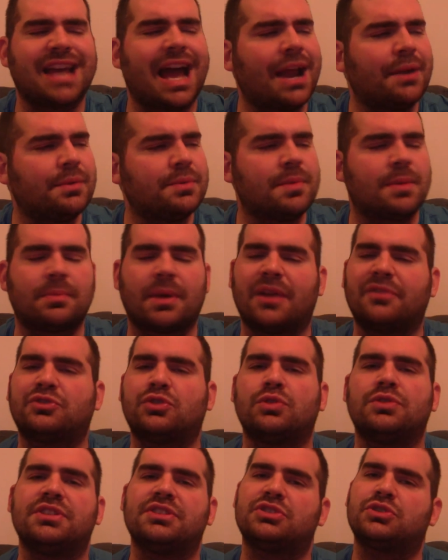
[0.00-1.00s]
I remember, I've
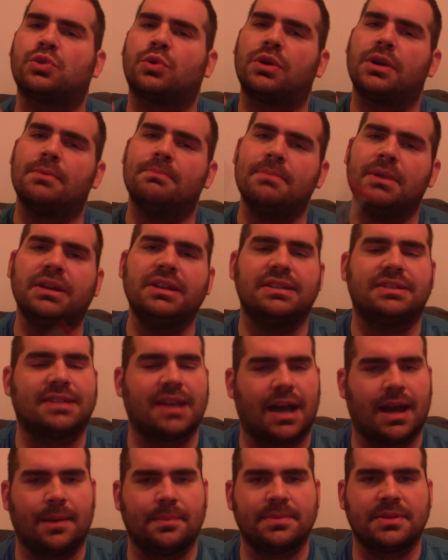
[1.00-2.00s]
told this story a million
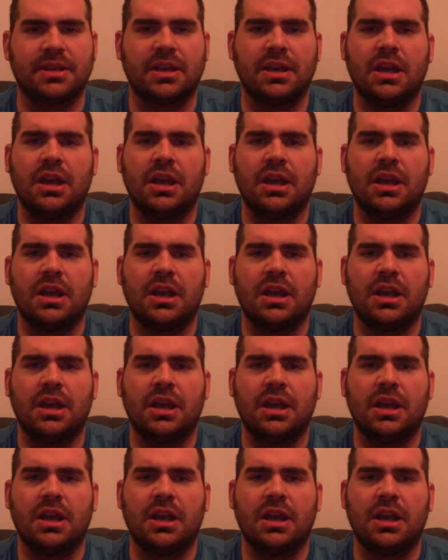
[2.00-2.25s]
times.